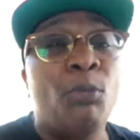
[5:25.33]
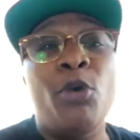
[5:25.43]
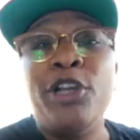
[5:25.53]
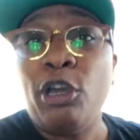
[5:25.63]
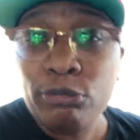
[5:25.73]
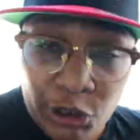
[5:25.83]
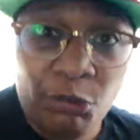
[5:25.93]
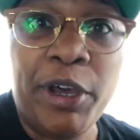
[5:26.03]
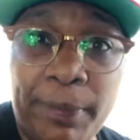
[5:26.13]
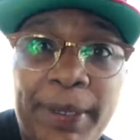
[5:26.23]
Where don't you
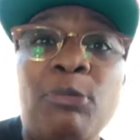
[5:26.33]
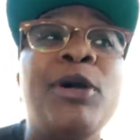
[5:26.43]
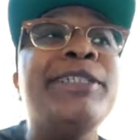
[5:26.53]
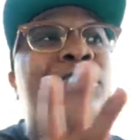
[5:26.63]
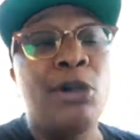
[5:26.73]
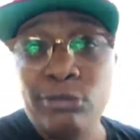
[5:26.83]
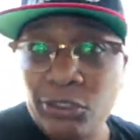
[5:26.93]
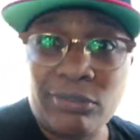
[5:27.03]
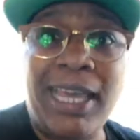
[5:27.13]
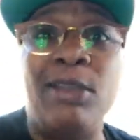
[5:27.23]
want to be? What don't
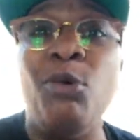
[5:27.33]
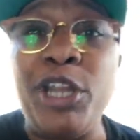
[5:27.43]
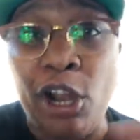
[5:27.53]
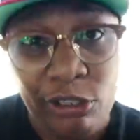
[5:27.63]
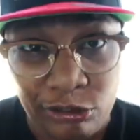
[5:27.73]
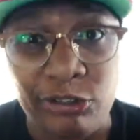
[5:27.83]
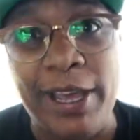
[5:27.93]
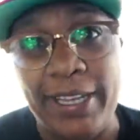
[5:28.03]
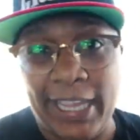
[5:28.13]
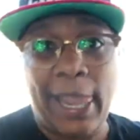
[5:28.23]
you like? What are you
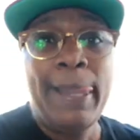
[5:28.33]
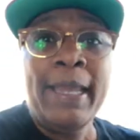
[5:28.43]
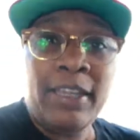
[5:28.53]
trying to get?